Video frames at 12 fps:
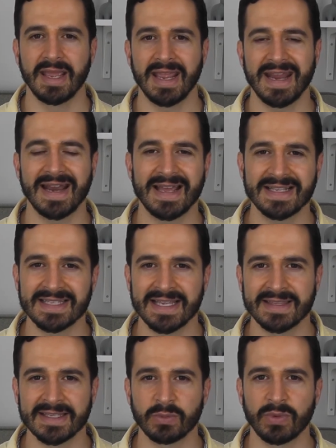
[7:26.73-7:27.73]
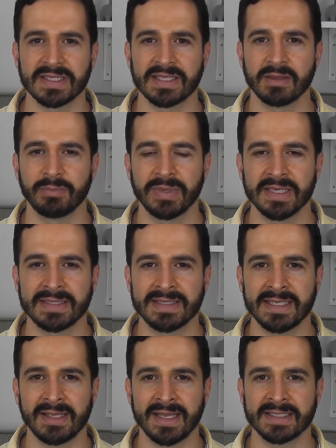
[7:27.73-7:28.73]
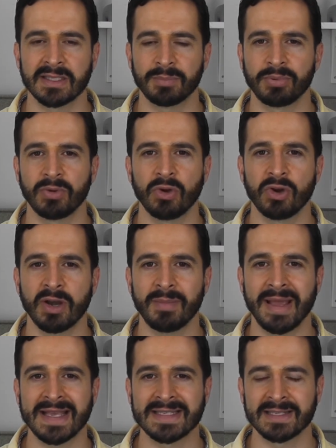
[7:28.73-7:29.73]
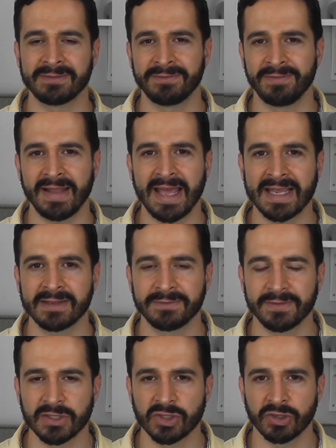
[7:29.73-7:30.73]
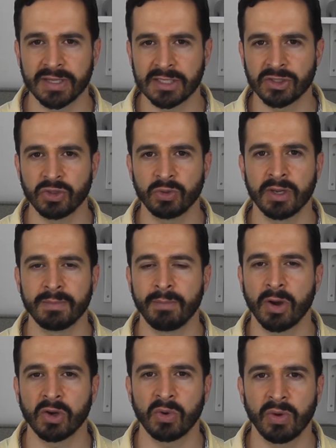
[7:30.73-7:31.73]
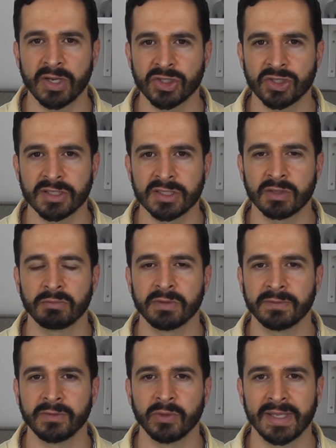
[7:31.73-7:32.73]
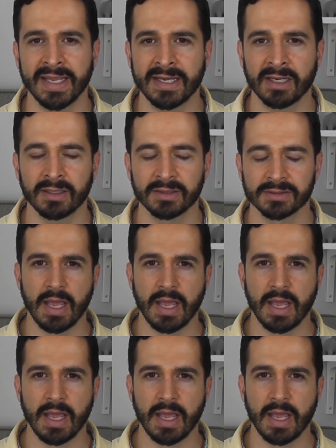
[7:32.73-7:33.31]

In hindsight, this wasn't a big deal as the program has a flag feature that you can mark questions to review later.